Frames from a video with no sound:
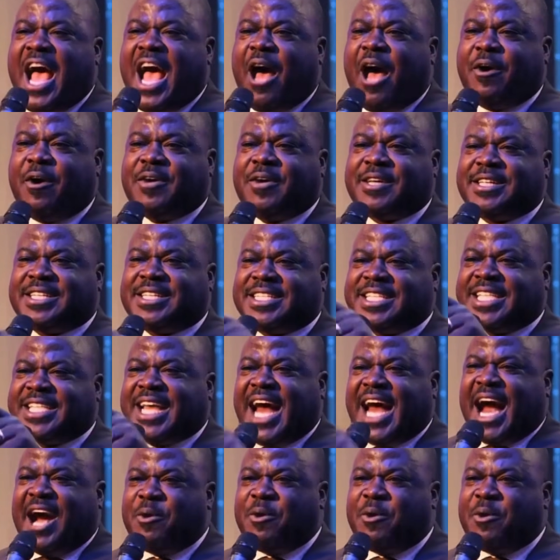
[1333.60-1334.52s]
It won't happen.